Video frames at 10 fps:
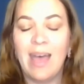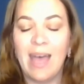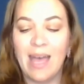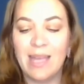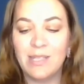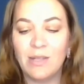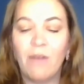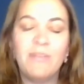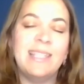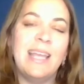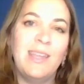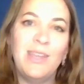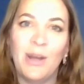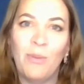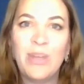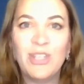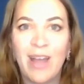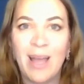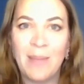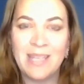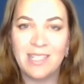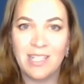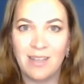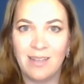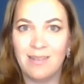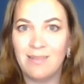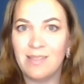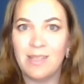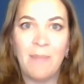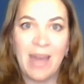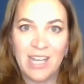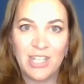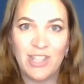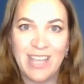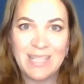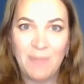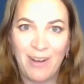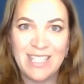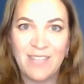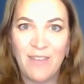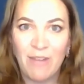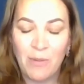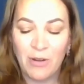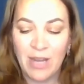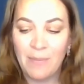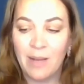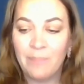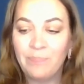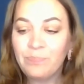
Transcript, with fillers: and obviously you know we try our best to to manage the experience of everybody but